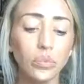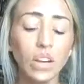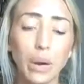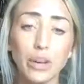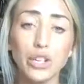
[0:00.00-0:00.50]

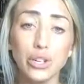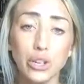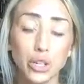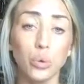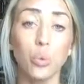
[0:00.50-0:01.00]
I want you to
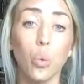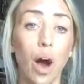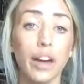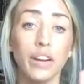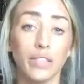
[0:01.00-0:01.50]
do
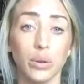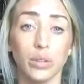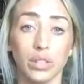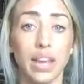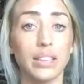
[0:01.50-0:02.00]
one of
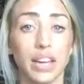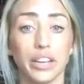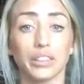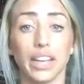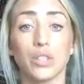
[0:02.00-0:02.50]
those things on
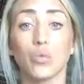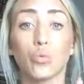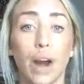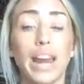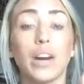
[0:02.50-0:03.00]
your list
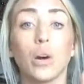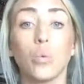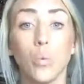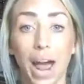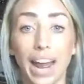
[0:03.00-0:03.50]
right
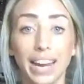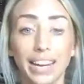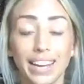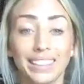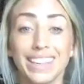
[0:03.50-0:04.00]
away.
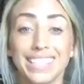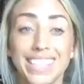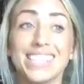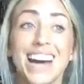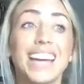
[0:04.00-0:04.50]
Like
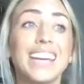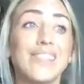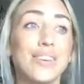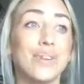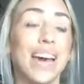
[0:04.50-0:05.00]
tonight,
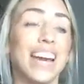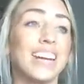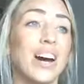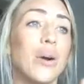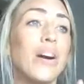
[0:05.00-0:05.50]
if you can. I
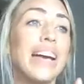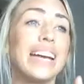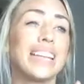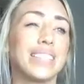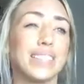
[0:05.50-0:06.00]
know
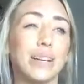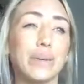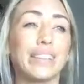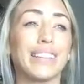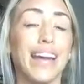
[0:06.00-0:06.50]
it's a little
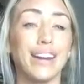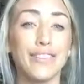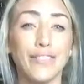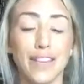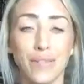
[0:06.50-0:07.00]
bit later
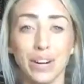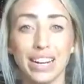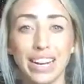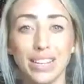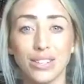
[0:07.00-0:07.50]
for everyone
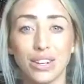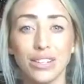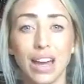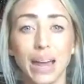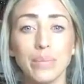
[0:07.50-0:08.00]
in Eastern
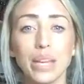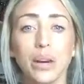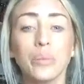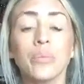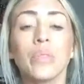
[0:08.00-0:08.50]
time
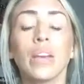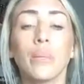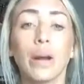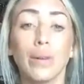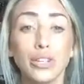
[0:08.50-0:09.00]
zone,
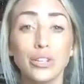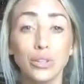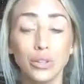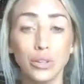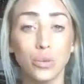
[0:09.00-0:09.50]
but I want you to
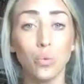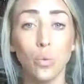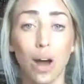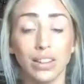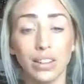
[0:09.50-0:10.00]
do
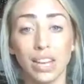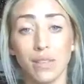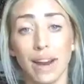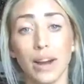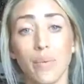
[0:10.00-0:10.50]
one thing
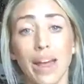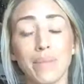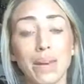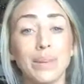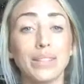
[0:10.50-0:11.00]
right away.
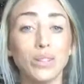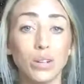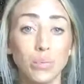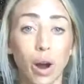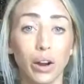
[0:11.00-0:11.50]
Maybe it's
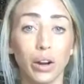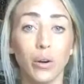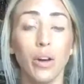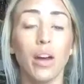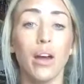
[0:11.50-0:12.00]
tomorrow.
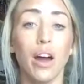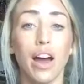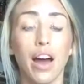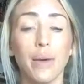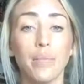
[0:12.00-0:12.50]

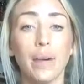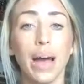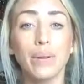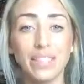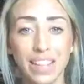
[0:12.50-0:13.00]
I
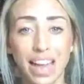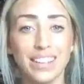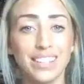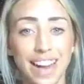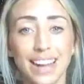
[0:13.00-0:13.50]
would say
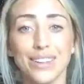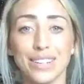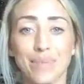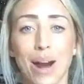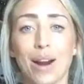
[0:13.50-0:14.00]
tonight or
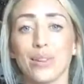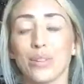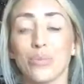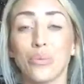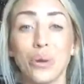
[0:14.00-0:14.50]
tomorrow,
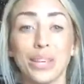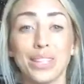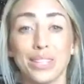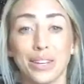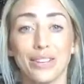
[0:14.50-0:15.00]
to really
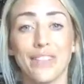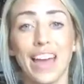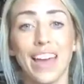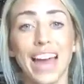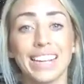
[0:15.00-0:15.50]
solidify
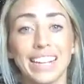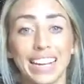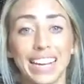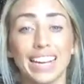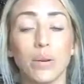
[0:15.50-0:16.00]
that and
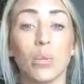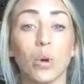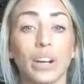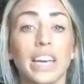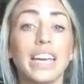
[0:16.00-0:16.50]
get it
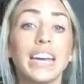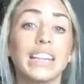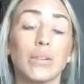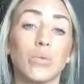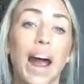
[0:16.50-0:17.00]
working, and
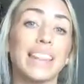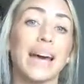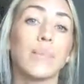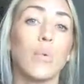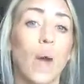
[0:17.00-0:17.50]
then ride
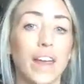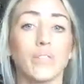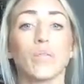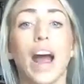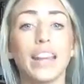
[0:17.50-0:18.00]
that
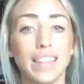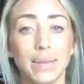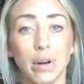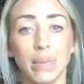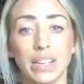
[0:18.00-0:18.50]
wave, ride that
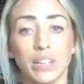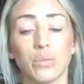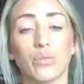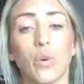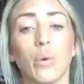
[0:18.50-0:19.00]
momentum
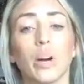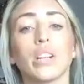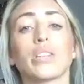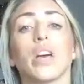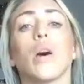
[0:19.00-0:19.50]
forward.
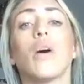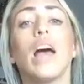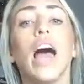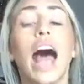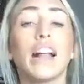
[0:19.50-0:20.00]
So
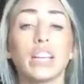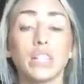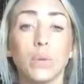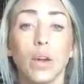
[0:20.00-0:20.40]
Alex,